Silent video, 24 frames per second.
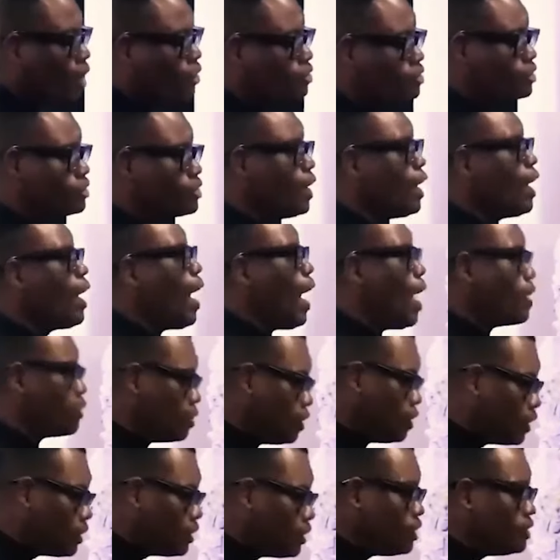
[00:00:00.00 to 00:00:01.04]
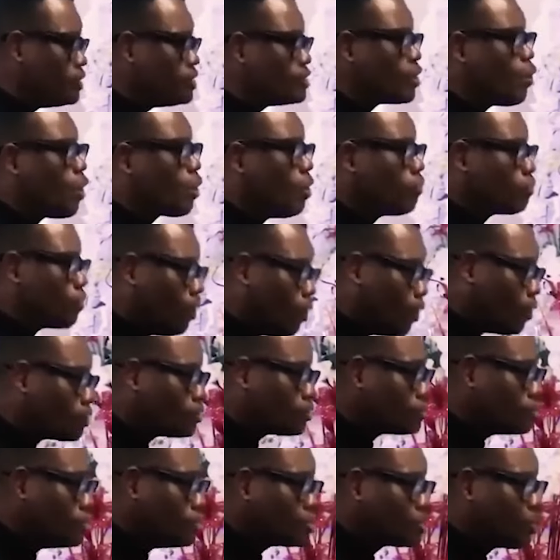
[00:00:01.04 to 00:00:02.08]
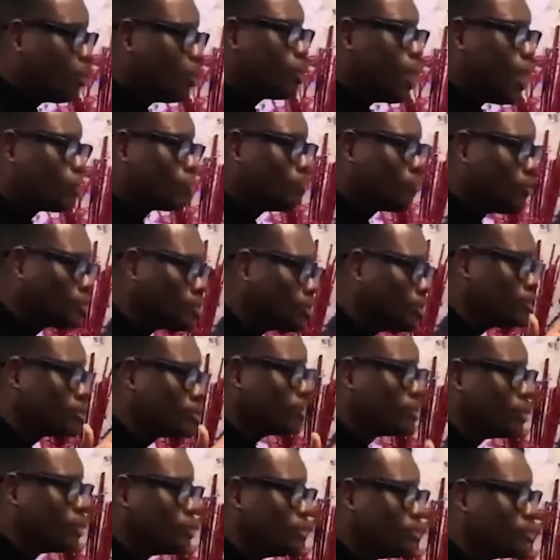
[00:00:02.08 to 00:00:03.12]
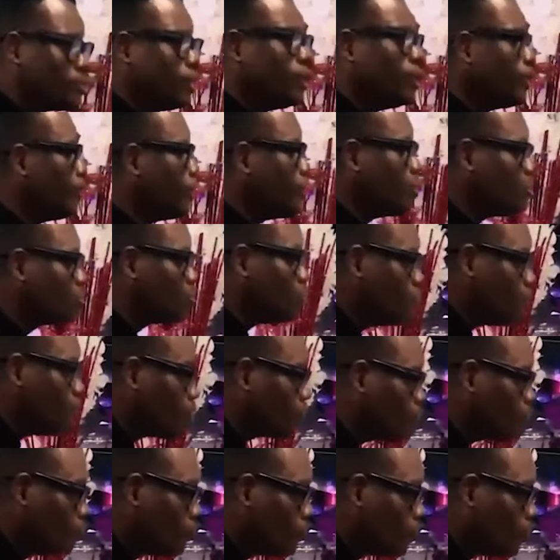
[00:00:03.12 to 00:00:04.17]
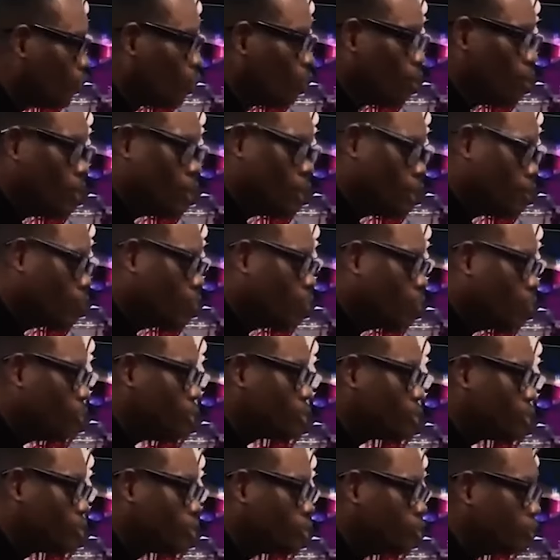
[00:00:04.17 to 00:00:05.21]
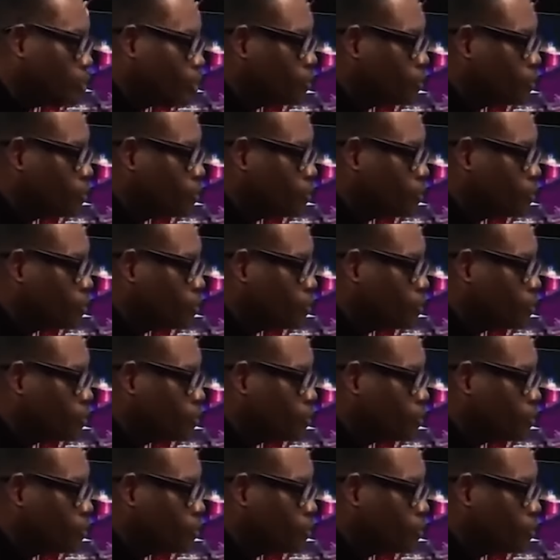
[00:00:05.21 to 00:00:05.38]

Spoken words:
it, and indeed it's a work of God, it's God that facilitated it, it doesn't make for a pulpit testimony.